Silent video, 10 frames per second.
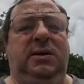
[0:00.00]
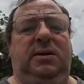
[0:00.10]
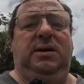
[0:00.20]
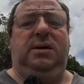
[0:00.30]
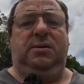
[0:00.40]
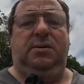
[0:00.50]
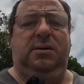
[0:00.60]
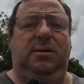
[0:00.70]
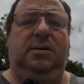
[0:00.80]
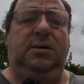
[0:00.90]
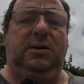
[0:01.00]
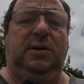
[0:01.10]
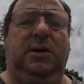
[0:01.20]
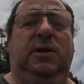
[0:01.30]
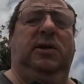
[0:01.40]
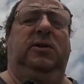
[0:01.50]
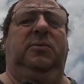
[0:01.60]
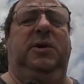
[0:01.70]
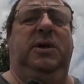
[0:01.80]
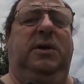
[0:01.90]
Now
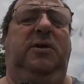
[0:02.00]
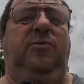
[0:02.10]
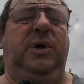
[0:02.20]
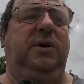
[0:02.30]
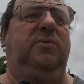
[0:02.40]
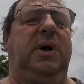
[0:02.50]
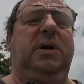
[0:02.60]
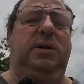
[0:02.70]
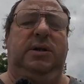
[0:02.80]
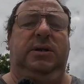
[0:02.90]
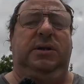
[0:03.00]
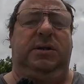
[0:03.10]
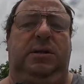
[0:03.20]
I have my wireless